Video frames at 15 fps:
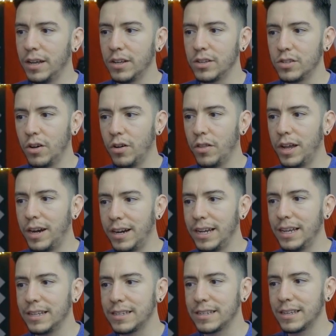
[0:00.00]
So
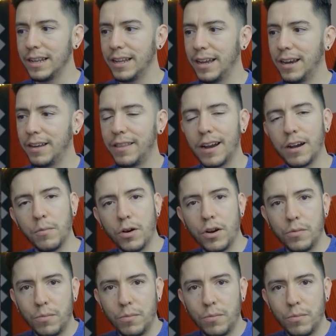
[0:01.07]
there are